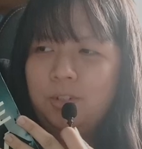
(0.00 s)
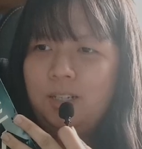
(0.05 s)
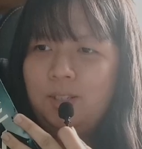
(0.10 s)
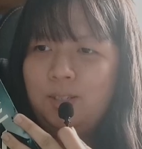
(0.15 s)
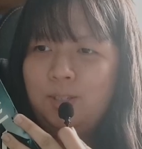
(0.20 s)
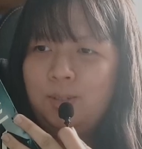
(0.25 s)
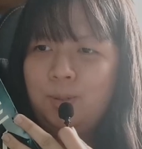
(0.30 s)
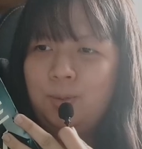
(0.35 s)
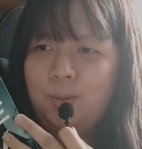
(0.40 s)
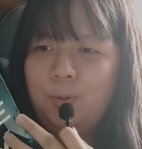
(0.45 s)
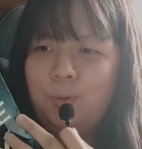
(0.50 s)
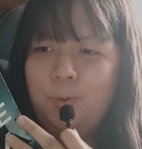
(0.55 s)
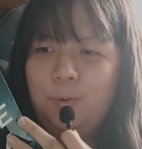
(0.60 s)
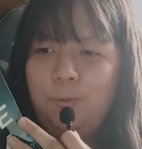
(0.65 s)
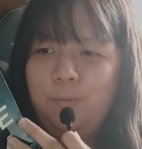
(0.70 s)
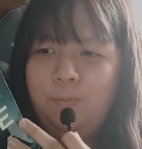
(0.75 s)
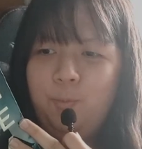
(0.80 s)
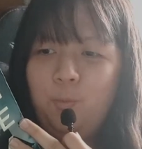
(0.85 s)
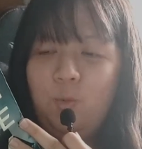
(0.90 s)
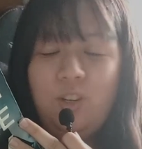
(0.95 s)

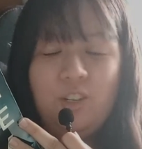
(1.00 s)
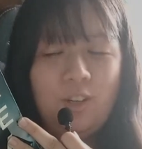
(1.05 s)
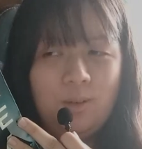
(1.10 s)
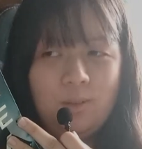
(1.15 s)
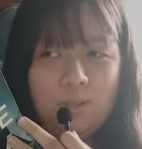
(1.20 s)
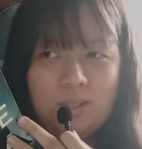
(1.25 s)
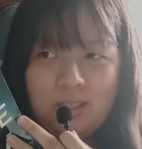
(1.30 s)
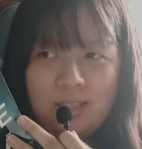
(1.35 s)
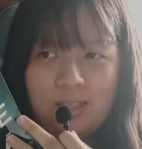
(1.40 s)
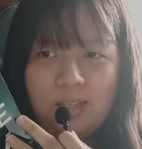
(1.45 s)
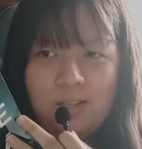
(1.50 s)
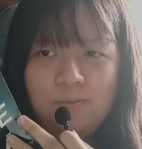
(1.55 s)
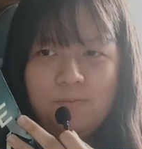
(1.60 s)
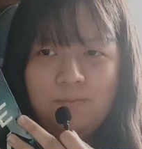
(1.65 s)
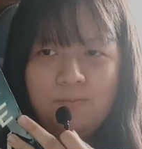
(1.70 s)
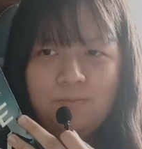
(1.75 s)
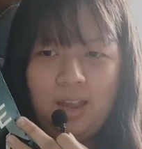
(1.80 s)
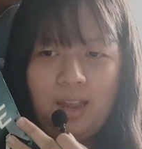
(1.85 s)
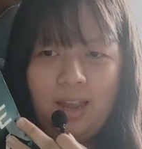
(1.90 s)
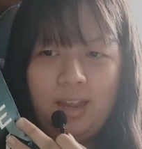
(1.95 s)
So we shall see,
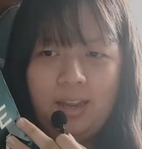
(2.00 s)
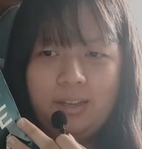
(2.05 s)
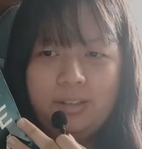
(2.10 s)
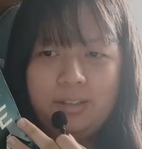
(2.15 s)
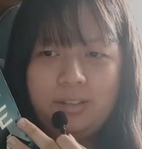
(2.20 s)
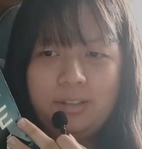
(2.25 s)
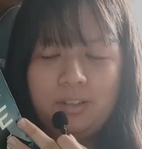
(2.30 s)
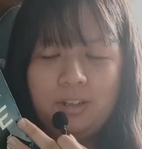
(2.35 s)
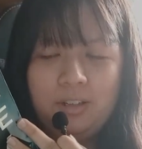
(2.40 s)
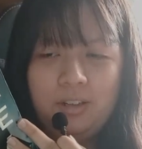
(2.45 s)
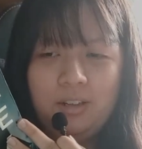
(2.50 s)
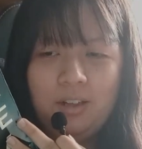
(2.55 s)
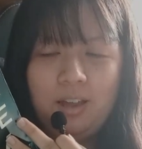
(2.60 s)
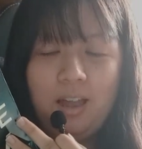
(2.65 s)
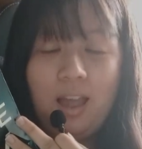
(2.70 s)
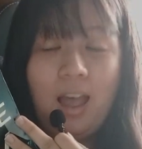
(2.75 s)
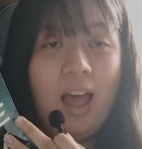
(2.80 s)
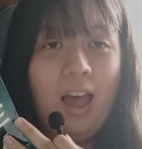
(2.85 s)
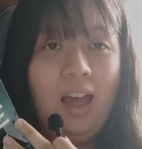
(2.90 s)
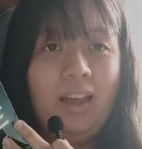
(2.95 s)
and
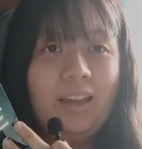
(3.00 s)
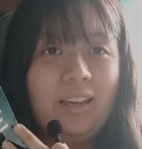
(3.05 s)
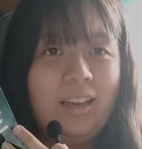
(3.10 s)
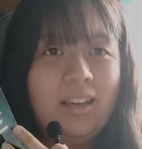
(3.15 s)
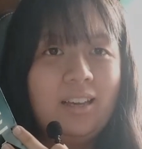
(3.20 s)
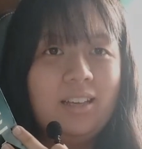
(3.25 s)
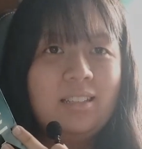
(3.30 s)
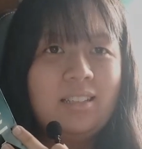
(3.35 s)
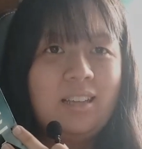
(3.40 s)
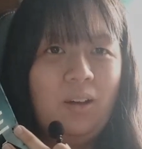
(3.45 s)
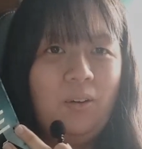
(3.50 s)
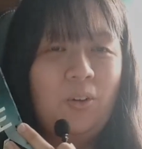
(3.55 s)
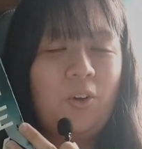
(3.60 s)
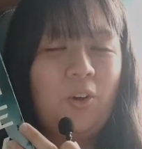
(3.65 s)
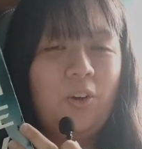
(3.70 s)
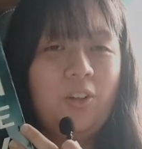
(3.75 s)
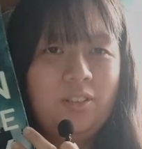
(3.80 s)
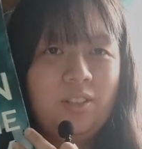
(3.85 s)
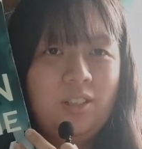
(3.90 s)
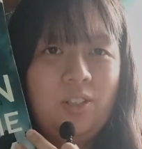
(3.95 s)
I guess I will
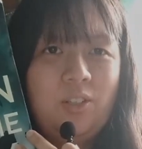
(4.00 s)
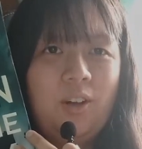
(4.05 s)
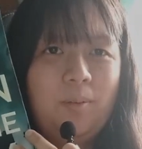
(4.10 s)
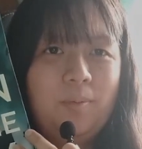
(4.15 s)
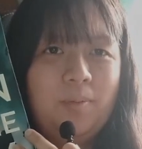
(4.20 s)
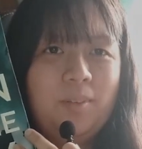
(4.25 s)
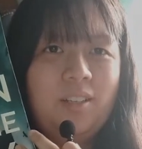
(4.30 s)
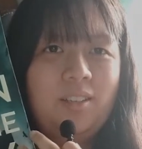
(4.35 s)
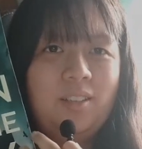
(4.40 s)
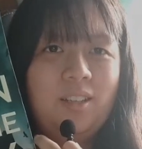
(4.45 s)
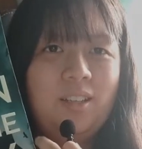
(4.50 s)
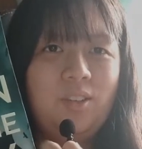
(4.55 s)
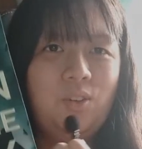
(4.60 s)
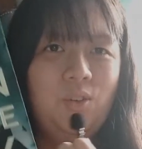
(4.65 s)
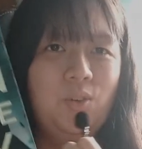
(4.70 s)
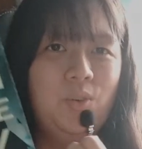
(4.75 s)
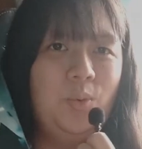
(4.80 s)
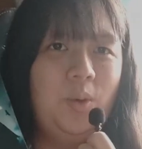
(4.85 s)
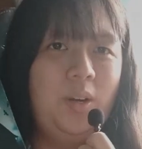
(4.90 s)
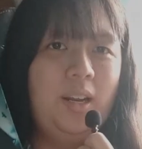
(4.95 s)
continue updating
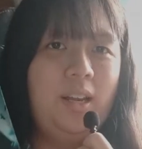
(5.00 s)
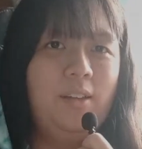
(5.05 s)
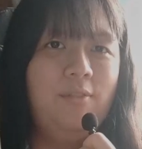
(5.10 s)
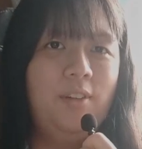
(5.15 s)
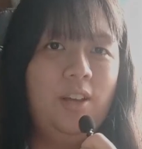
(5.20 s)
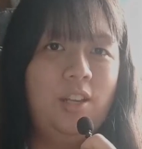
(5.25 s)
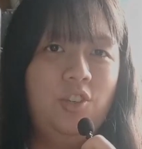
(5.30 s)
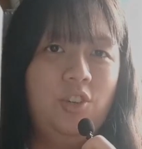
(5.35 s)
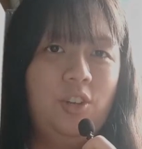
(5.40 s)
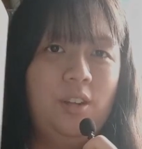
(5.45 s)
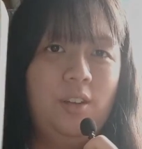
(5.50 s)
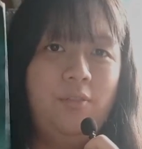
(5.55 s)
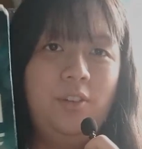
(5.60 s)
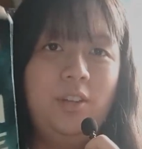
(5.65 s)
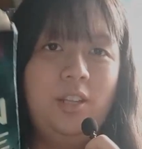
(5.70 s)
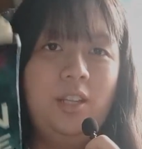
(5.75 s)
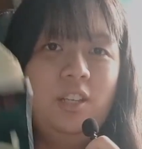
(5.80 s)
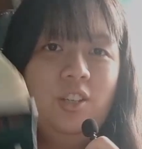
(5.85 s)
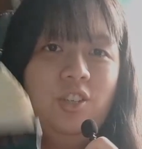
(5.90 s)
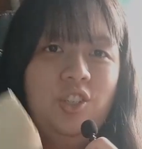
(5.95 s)
you when I eventually
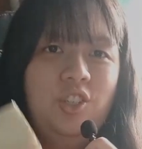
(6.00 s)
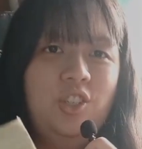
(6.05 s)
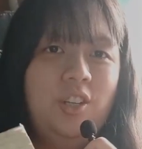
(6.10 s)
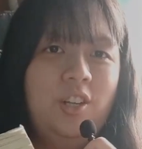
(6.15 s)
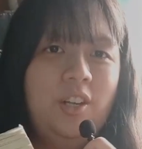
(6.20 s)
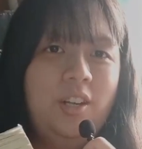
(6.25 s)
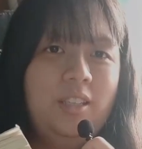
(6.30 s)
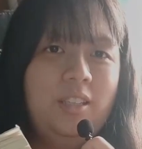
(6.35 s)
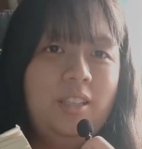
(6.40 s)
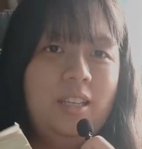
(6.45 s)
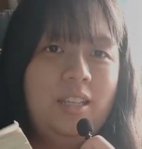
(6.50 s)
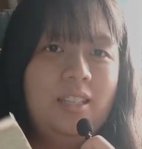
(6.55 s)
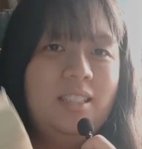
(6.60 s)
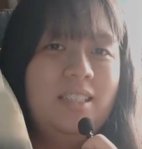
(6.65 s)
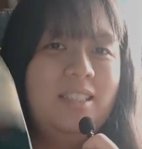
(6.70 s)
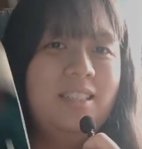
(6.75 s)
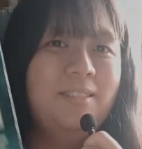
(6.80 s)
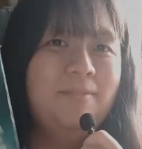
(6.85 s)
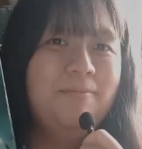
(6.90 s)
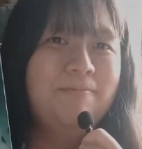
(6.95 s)
finish
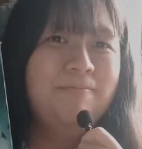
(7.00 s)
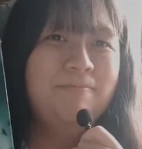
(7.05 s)
this.